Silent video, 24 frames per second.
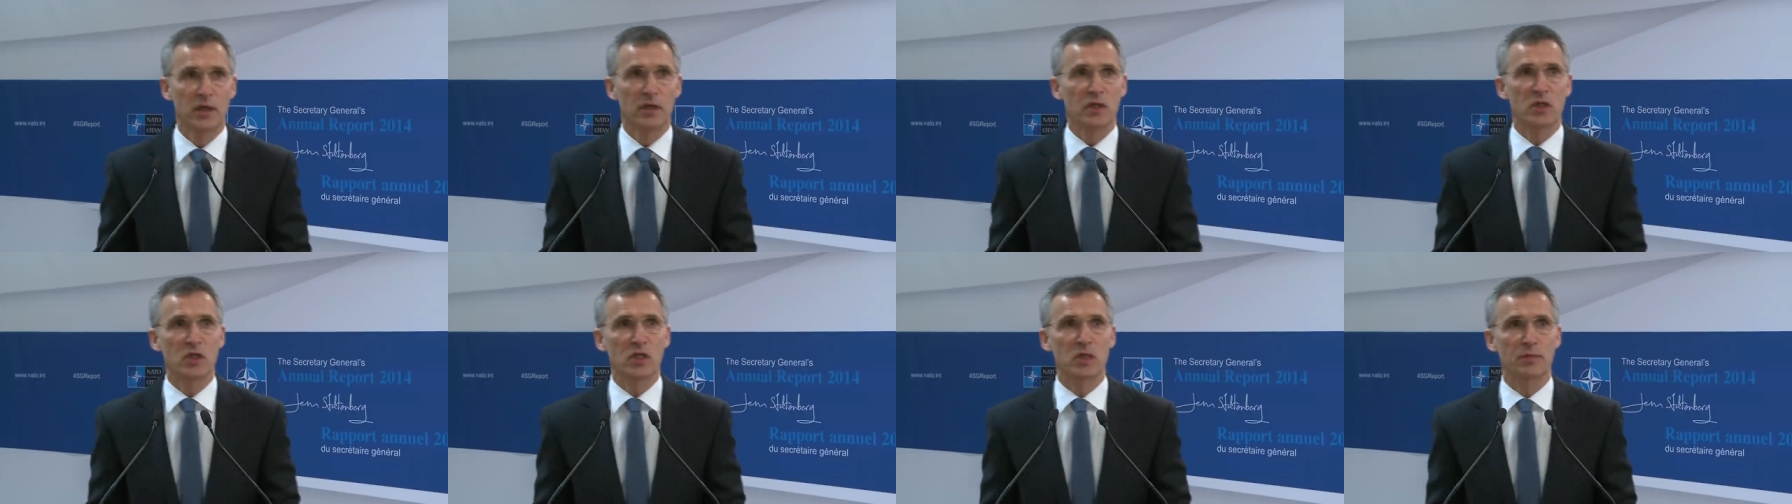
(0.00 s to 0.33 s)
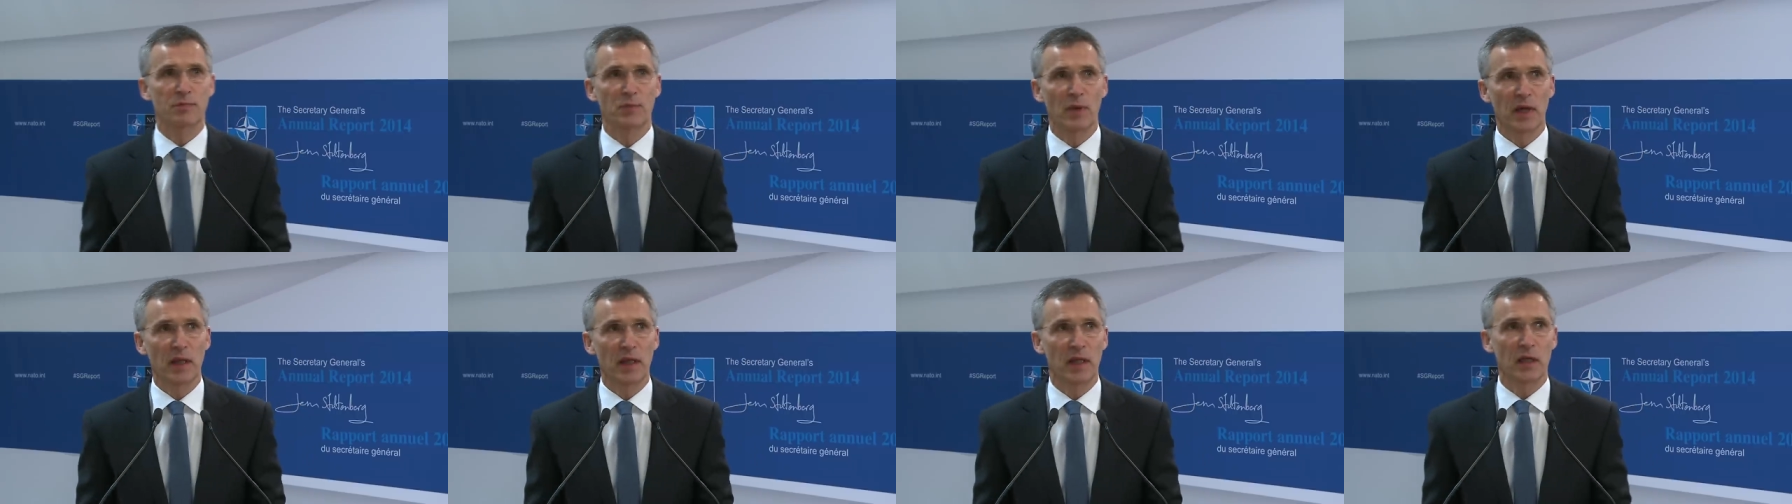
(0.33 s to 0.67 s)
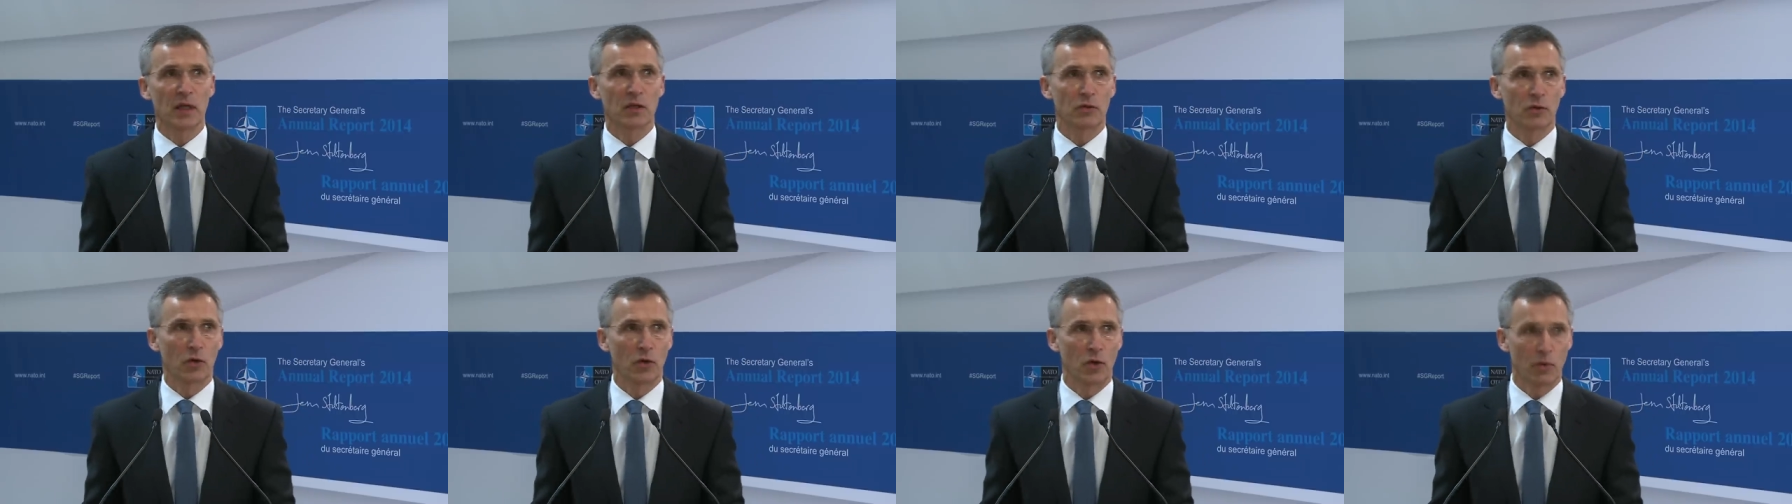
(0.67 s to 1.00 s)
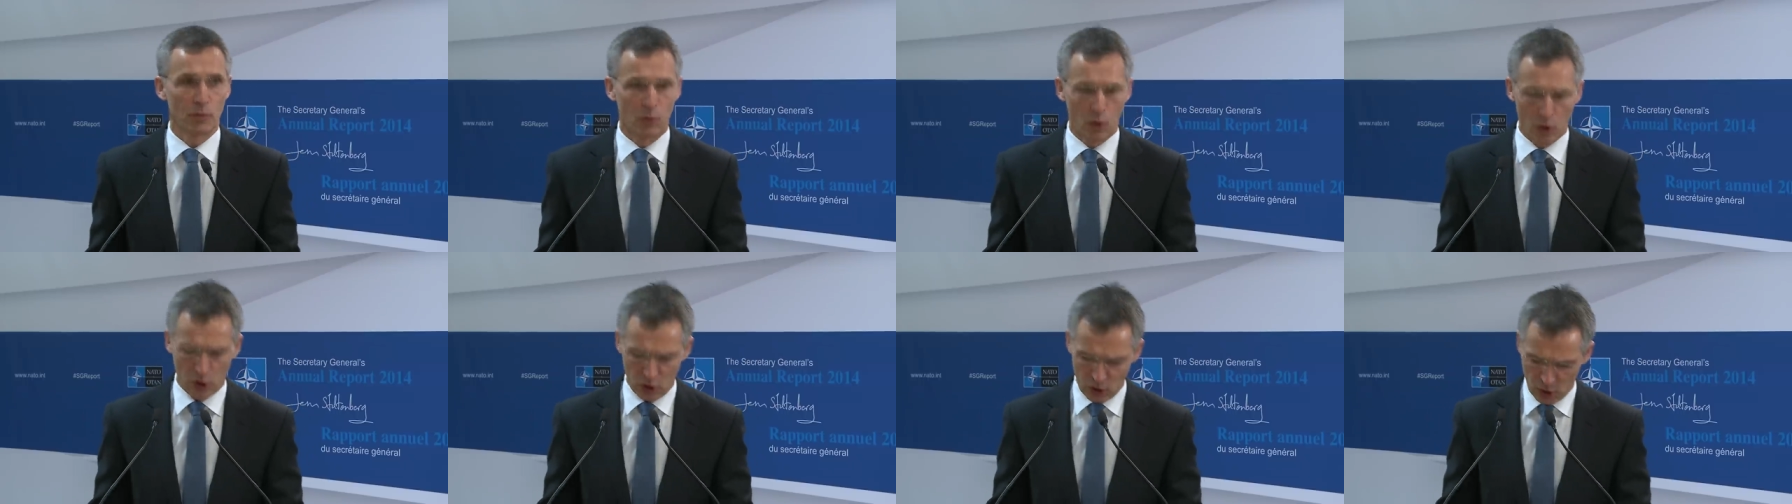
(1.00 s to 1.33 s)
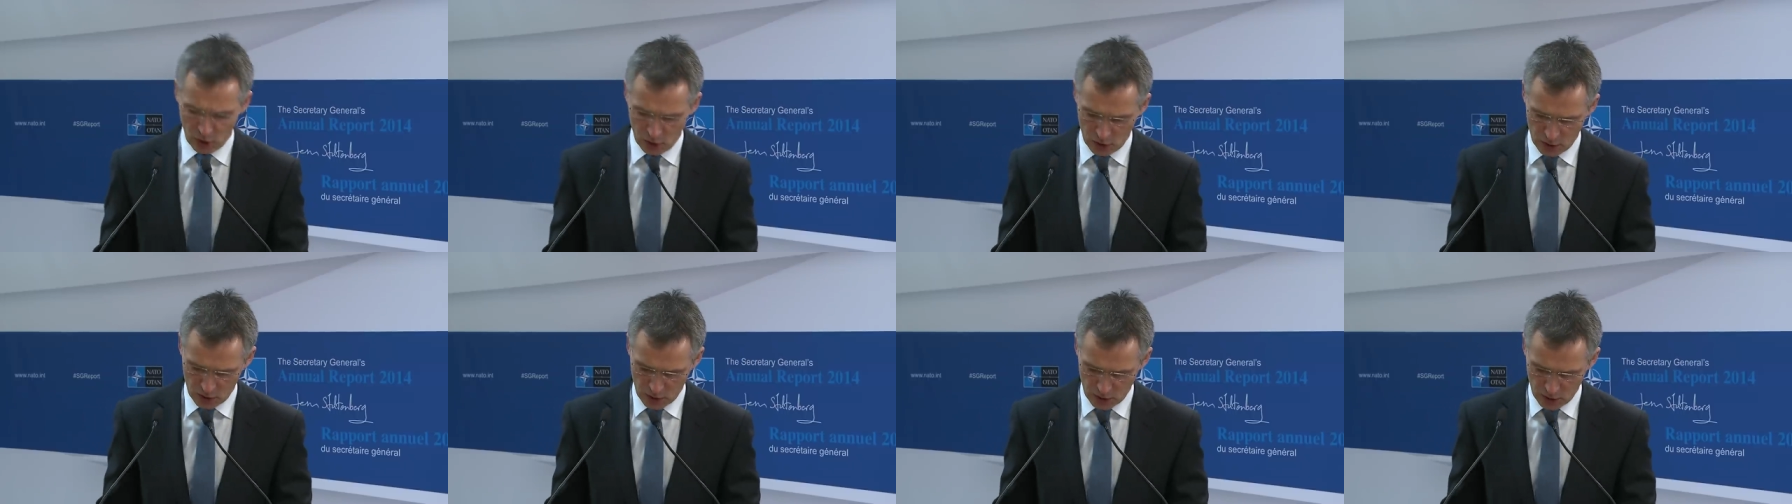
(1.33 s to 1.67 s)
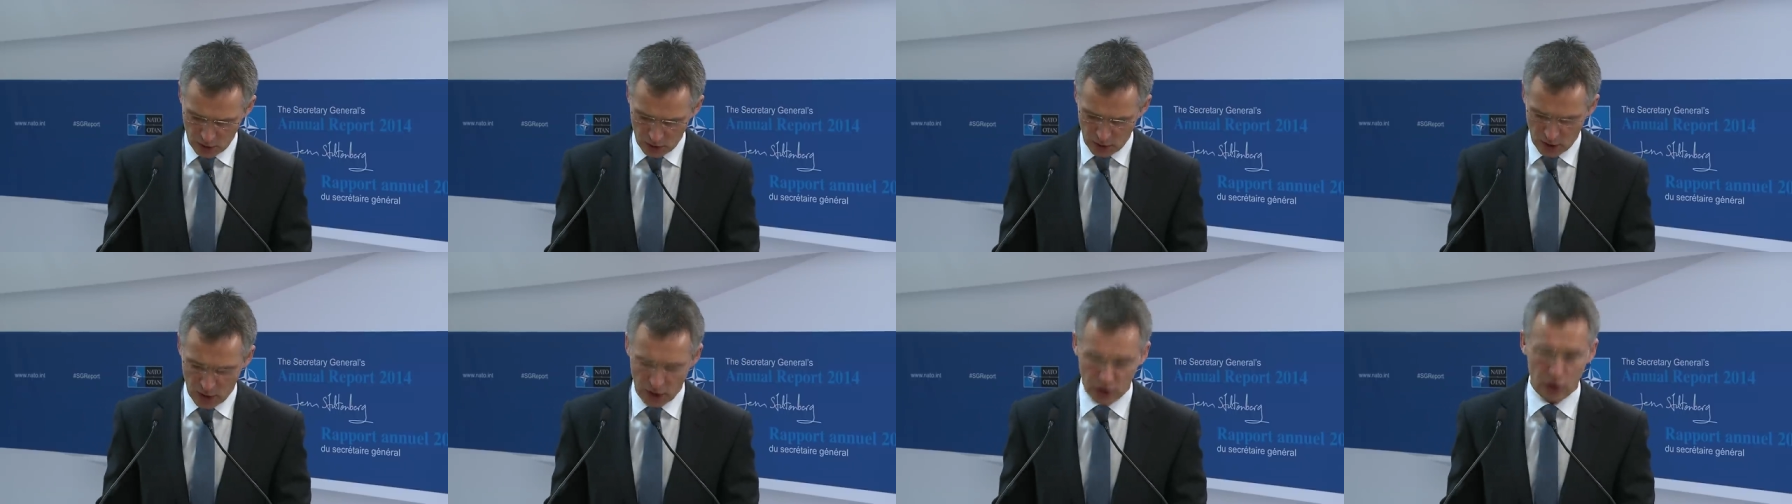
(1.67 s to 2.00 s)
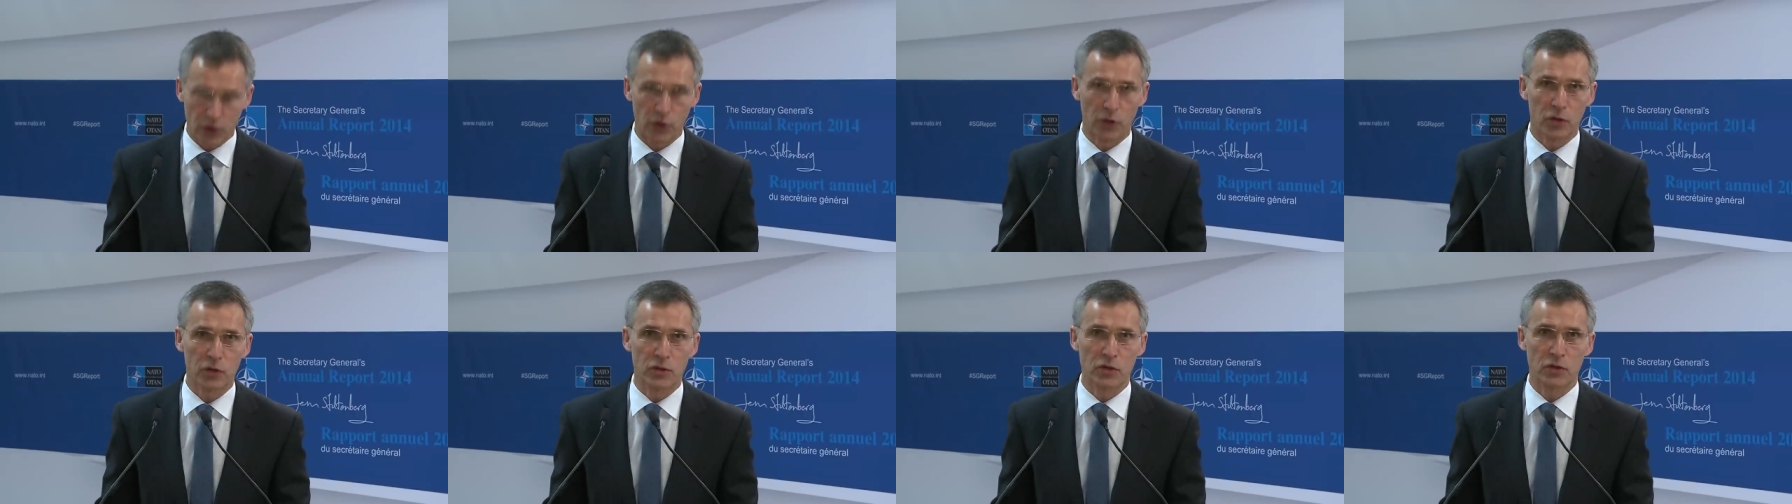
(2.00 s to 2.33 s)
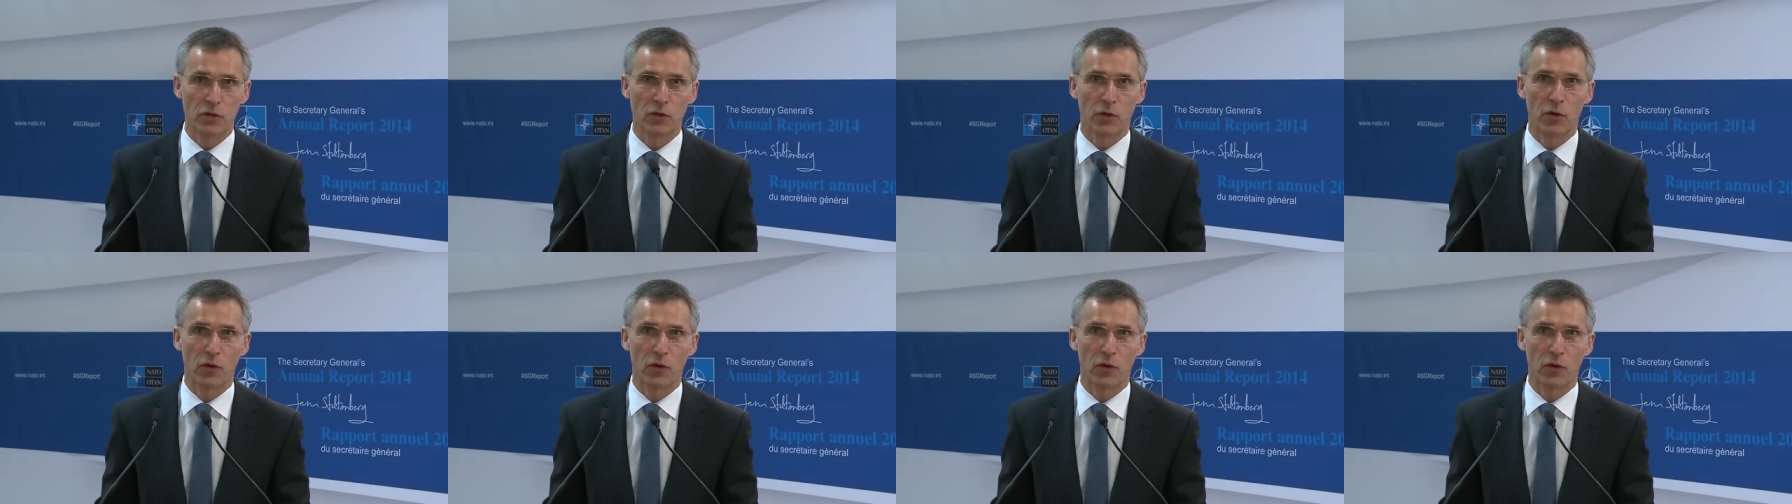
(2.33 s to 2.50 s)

spreading turmoil across